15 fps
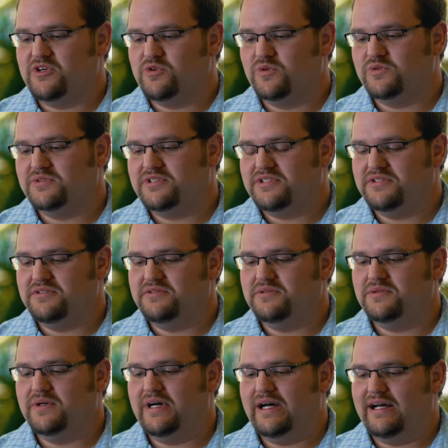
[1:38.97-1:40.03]
cool
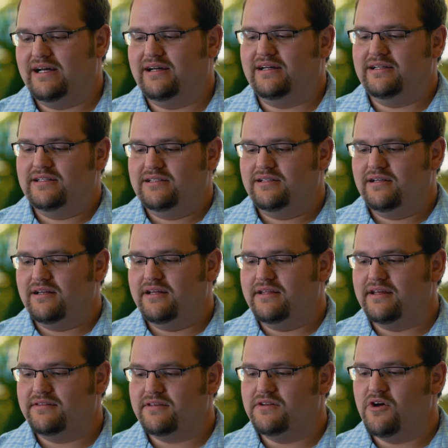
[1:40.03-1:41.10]
to uh,
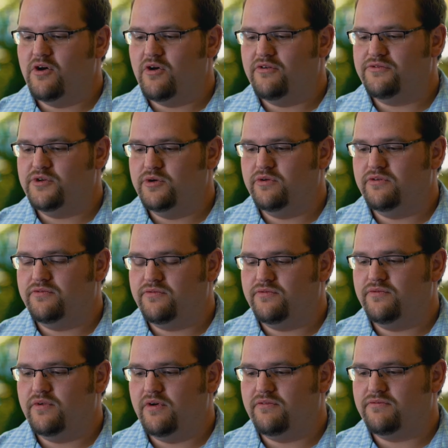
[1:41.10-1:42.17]
get to know a few
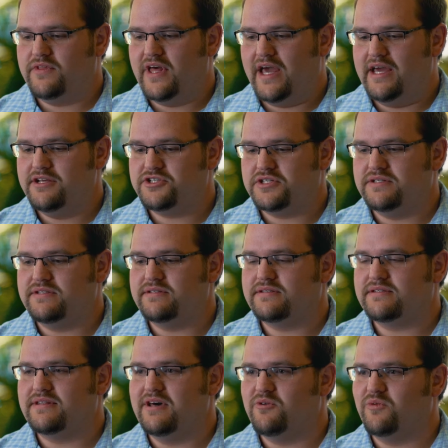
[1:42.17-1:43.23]
of, of the
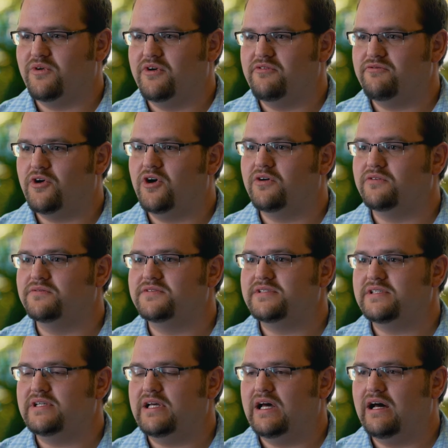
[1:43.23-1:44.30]
Haitians that were involved
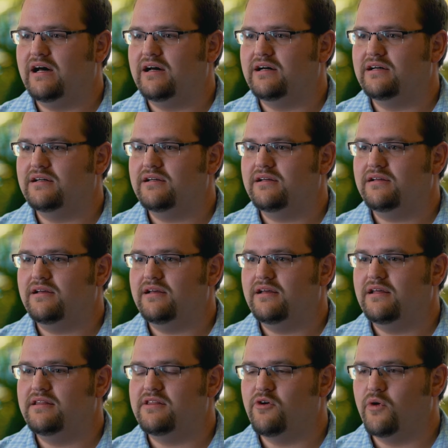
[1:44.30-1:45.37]
uh, in the